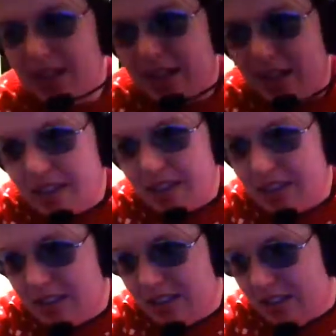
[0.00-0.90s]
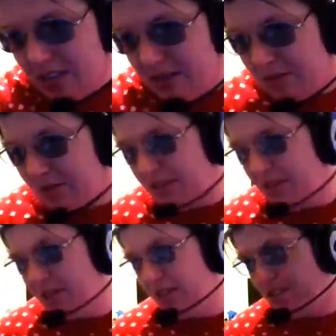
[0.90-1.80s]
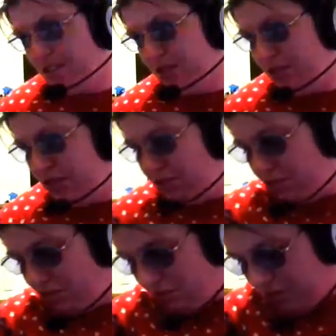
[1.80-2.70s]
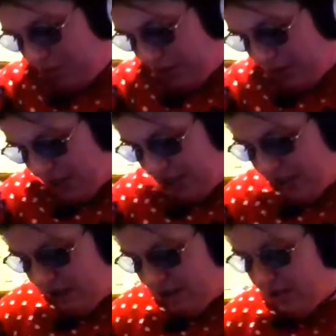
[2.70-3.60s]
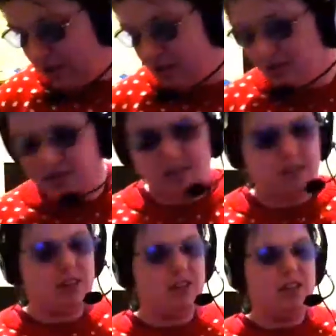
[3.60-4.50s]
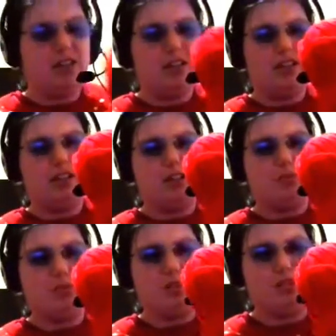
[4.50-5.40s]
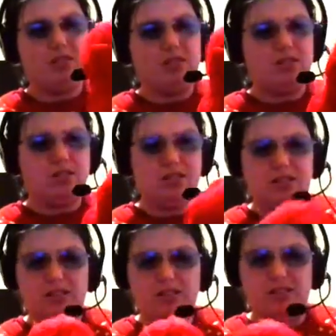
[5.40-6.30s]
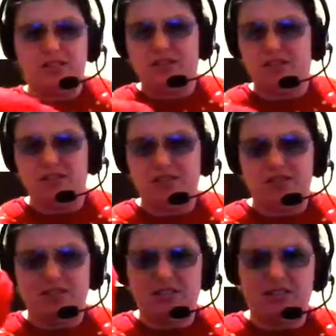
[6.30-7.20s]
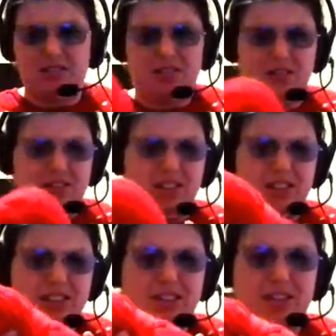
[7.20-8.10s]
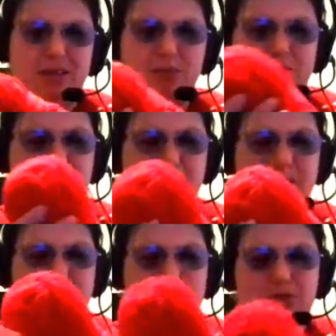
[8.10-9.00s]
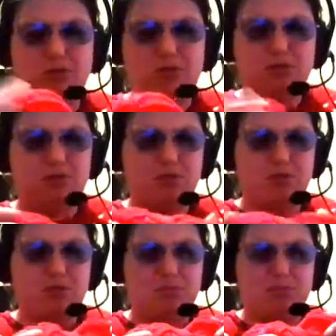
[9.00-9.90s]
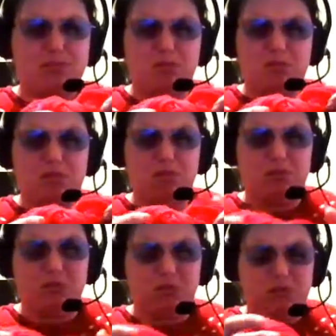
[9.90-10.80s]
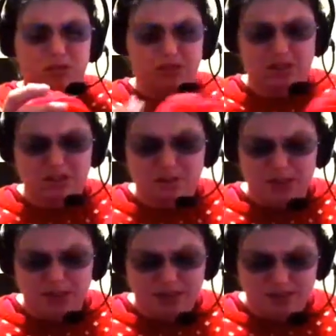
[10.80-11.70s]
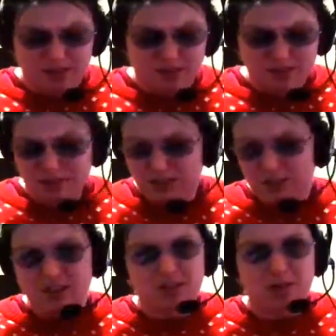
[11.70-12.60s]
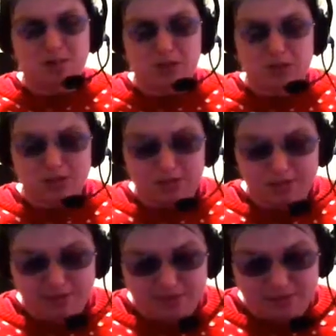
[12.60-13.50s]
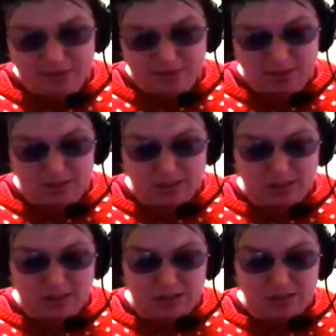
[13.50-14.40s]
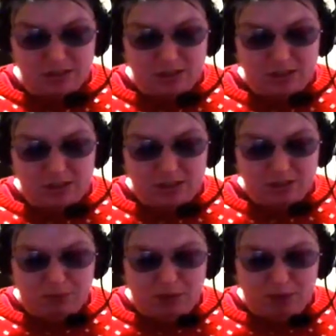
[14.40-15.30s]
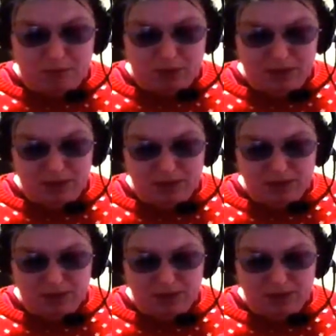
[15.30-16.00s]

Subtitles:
And get these two strips of thingies. Right, this one that's actually got nicely tied mostly around the middle. It's a bit smaller than what you'd expect because I've been using it. Is Poppy.